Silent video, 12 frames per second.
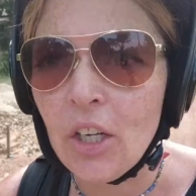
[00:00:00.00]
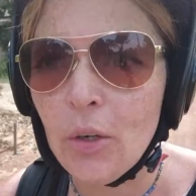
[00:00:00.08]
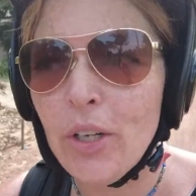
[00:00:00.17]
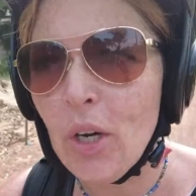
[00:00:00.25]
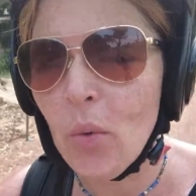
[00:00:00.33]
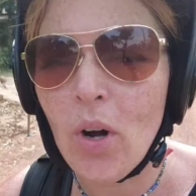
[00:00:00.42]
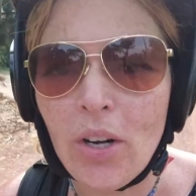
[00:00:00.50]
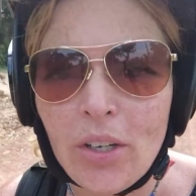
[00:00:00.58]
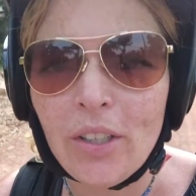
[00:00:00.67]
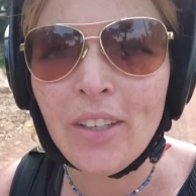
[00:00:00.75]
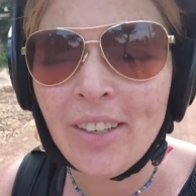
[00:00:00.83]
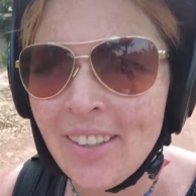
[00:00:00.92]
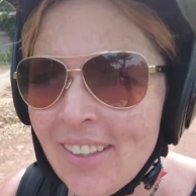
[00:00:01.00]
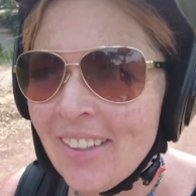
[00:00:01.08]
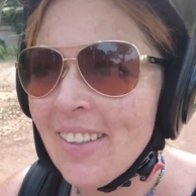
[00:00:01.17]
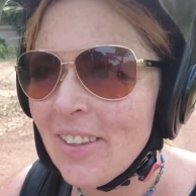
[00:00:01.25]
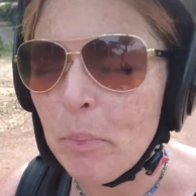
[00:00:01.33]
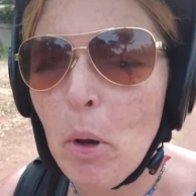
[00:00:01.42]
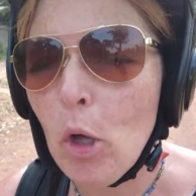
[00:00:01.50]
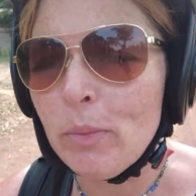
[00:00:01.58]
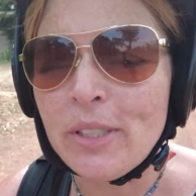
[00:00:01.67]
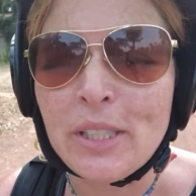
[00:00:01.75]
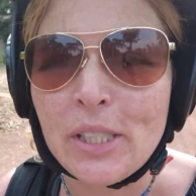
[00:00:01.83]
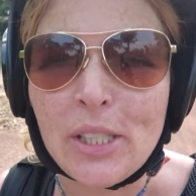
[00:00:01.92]
coconut water, the pulp
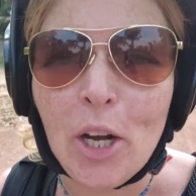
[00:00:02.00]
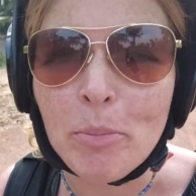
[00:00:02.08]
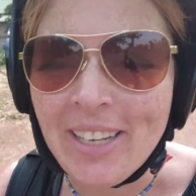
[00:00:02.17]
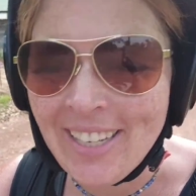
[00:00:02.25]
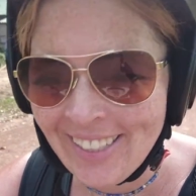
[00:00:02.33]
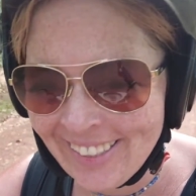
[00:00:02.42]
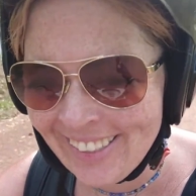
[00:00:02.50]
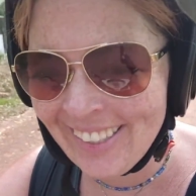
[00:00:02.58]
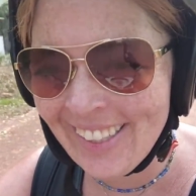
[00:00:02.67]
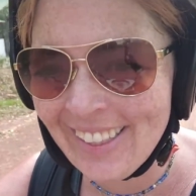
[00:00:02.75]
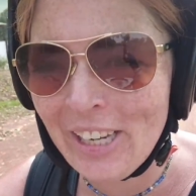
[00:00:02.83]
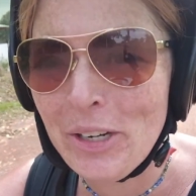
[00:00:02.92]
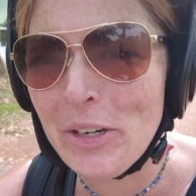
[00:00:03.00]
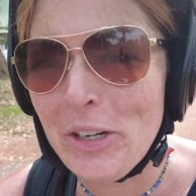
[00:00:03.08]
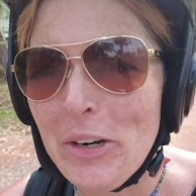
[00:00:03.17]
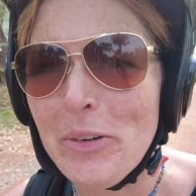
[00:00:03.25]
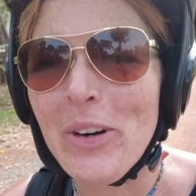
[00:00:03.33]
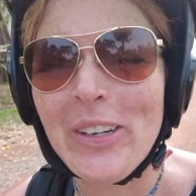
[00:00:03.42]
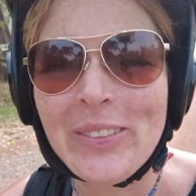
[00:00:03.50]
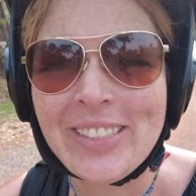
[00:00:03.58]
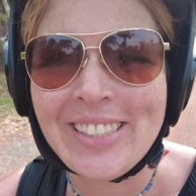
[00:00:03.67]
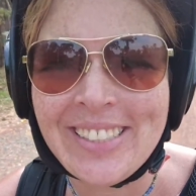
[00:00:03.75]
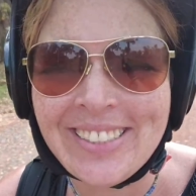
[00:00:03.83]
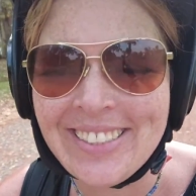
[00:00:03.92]
didn't stop me. The coconut water
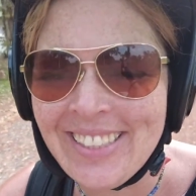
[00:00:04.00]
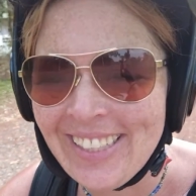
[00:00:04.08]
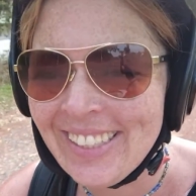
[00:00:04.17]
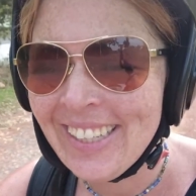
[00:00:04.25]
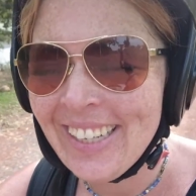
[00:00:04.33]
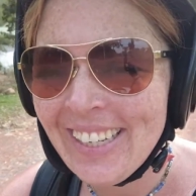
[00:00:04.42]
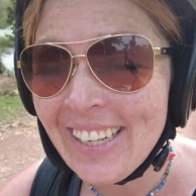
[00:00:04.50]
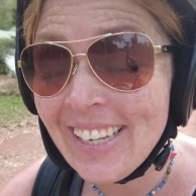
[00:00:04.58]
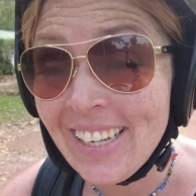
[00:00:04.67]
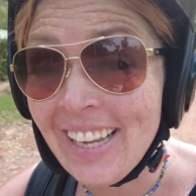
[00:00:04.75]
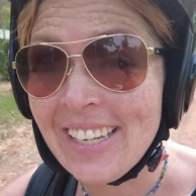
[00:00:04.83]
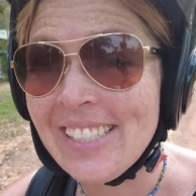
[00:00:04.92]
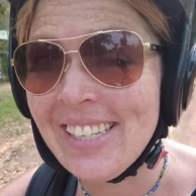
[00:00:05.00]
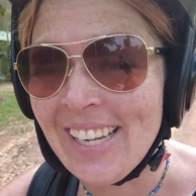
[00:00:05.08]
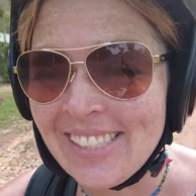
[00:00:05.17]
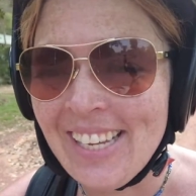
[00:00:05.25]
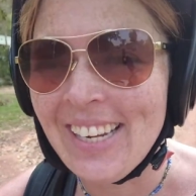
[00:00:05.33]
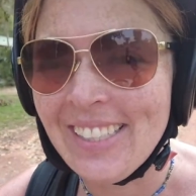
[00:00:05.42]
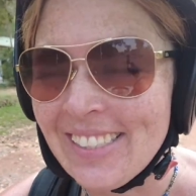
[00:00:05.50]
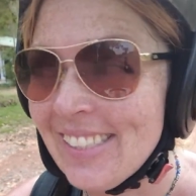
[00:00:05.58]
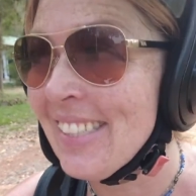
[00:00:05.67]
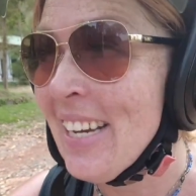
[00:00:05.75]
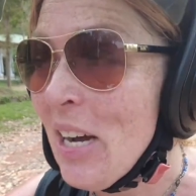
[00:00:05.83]
was still done in like 10 seconds.